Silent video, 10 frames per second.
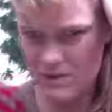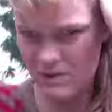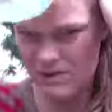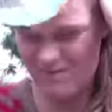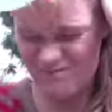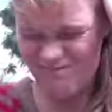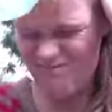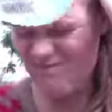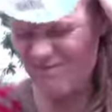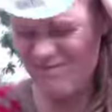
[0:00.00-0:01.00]
just
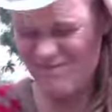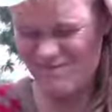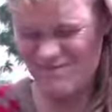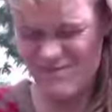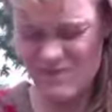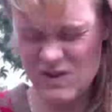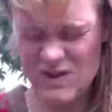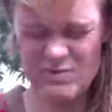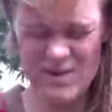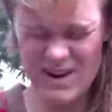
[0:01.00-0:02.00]

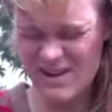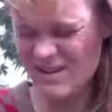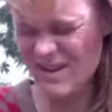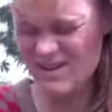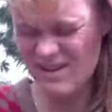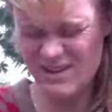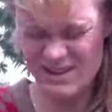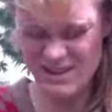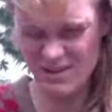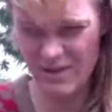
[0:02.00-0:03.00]
spray it down just a
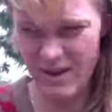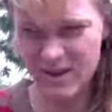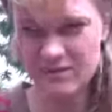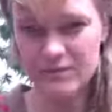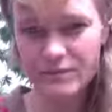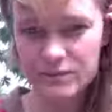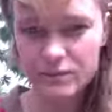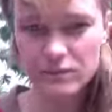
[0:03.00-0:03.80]
little bit. Okay,